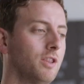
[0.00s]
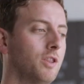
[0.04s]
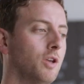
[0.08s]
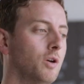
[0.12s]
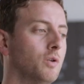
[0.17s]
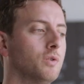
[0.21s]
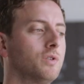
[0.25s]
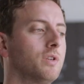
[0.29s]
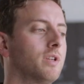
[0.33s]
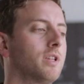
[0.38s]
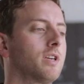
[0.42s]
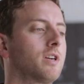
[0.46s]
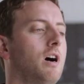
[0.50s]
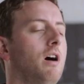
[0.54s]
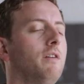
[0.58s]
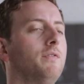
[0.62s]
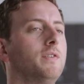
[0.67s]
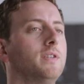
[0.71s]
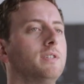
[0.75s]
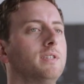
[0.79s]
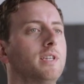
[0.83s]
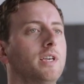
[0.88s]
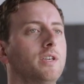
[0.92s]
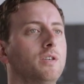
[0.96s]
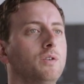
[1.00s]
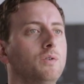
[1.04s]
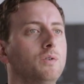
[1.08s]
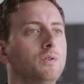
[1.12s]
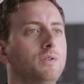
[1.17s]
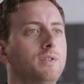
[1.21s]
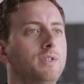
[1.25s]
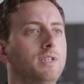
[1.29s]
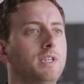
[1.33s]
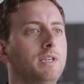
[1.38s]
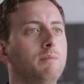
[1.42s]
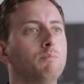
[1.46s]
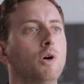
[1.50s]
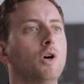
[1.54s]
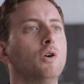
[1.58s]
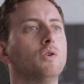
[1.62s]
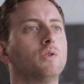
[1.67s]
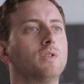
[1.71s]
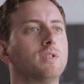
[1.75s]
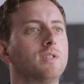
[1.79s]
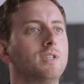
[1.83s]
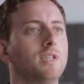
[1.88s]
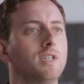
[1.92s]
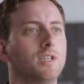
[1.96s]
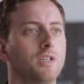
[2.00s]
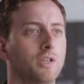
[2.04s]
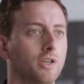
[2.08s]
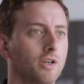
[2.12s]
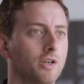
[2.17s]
those are the coffees that you see most in